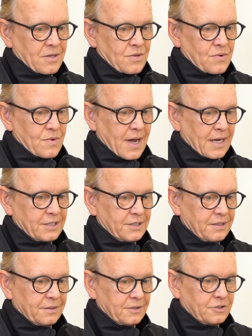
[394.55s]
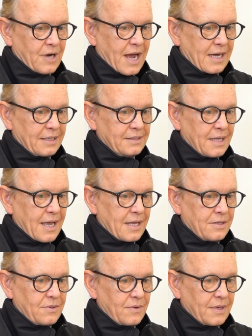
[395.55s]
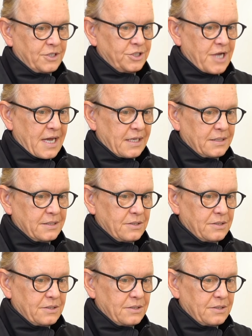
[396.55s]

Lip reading: you actually contract and you eject,